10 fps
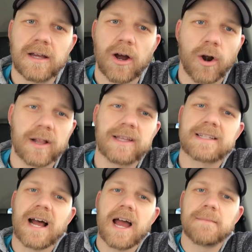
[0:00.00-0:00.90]
or at
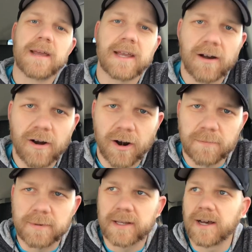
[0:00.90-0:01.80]
least I make it
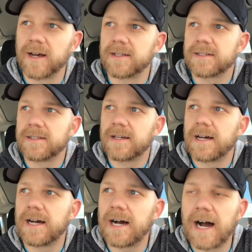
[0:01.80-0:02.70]
hard because
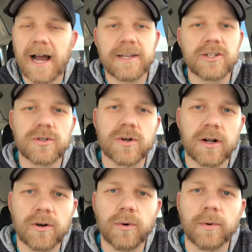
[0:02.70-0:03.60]
I
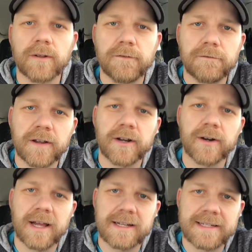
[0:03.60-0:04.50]
struggle with fear
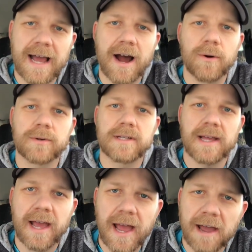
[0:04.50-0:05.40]
and doubt
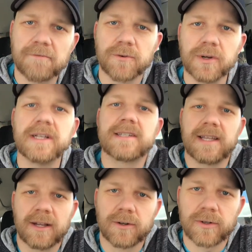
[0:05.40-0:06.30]
every
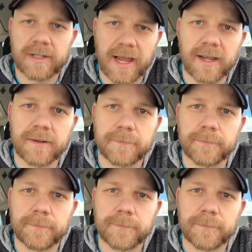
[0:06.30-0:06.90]
single day.